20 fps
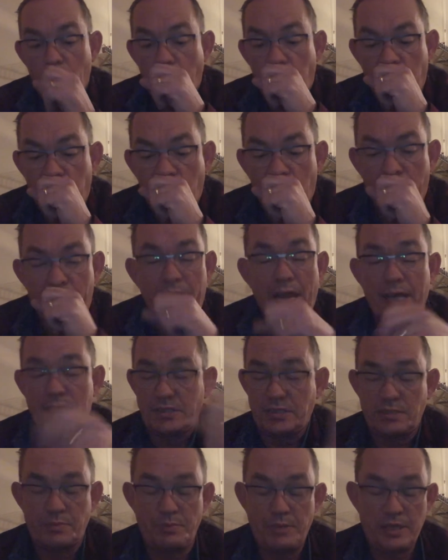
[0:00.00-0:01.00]
it
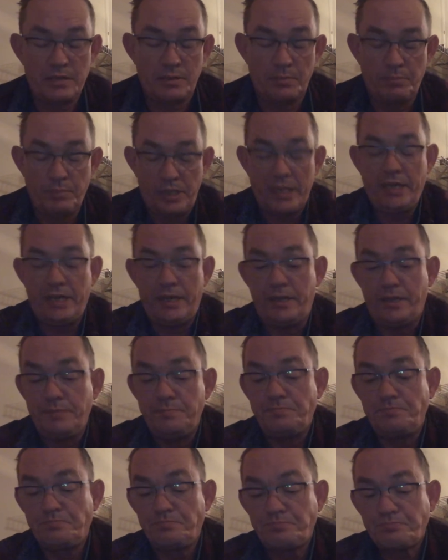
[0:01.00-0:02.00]
has to be completed.
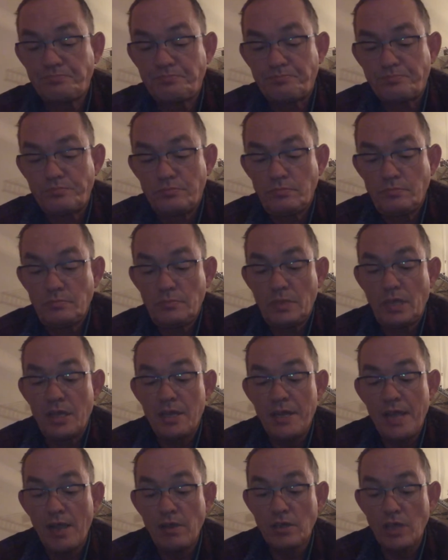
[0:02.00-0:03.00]

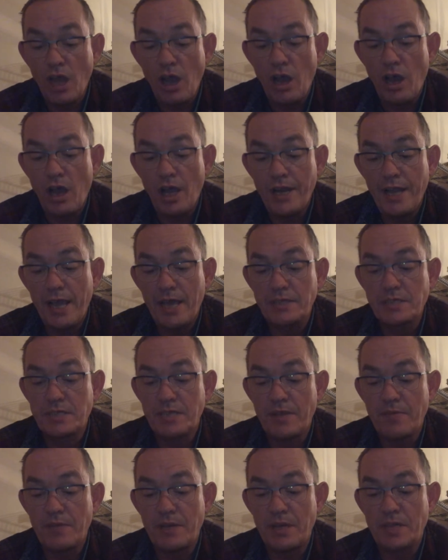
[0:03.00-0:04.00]
Now, God has
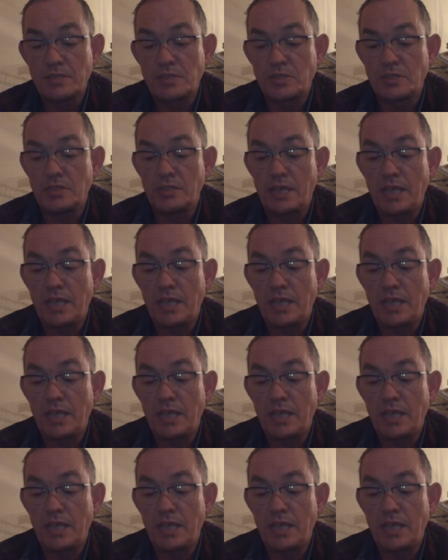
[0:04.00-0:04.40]
given us uh,